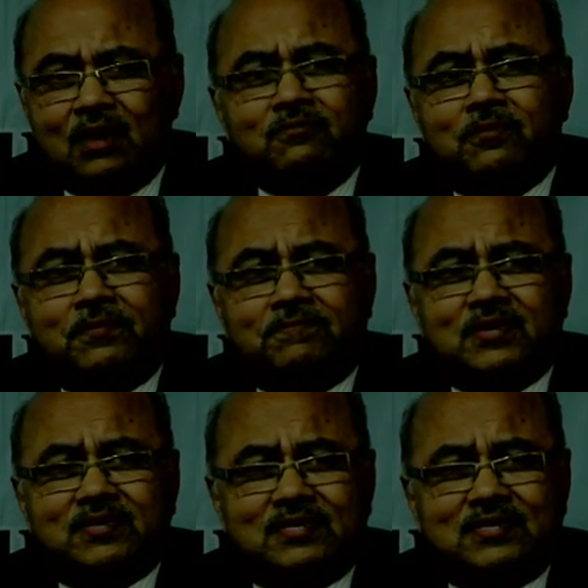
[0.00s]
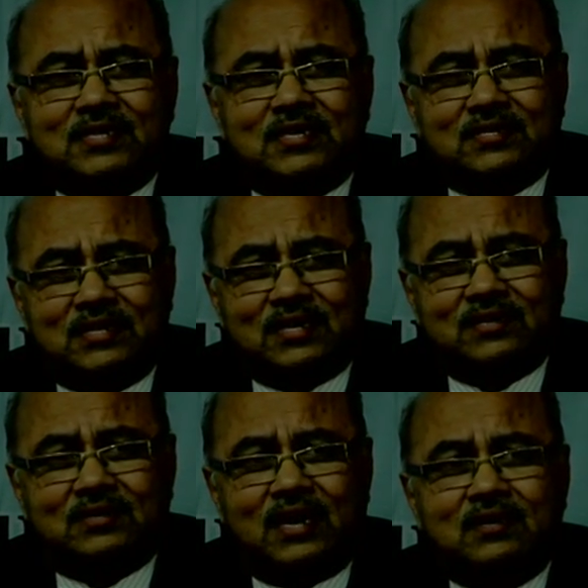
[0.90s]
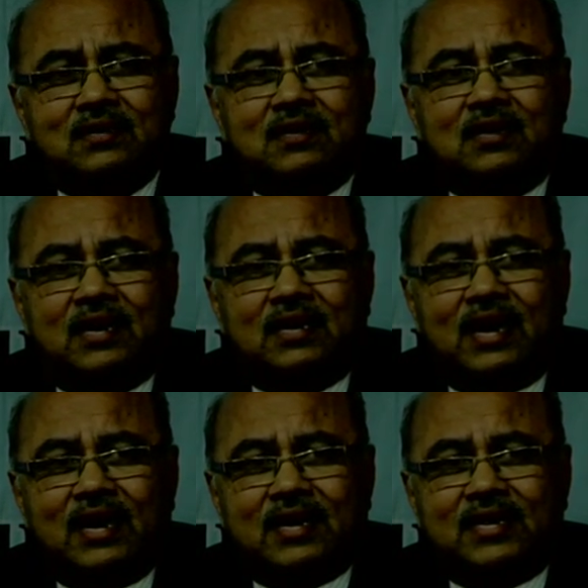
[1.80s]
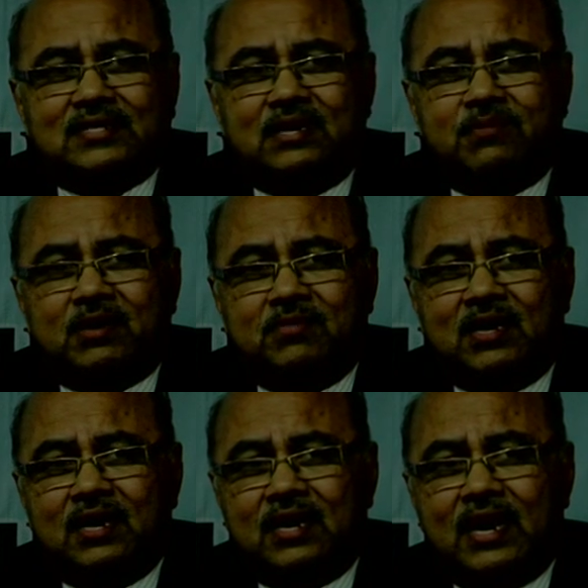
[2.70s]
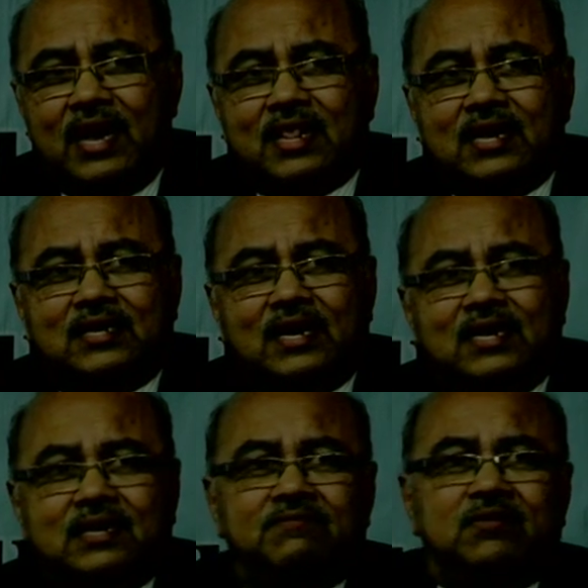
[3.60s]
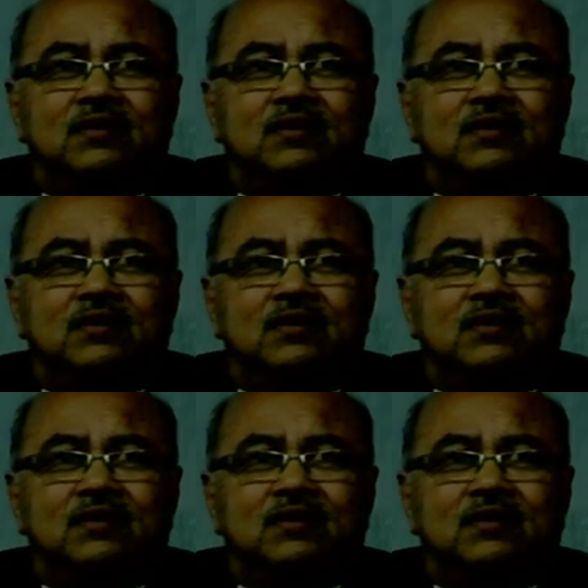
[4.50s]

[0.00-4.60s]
for 50, 60 years that is done, and accretion becoming less attractive.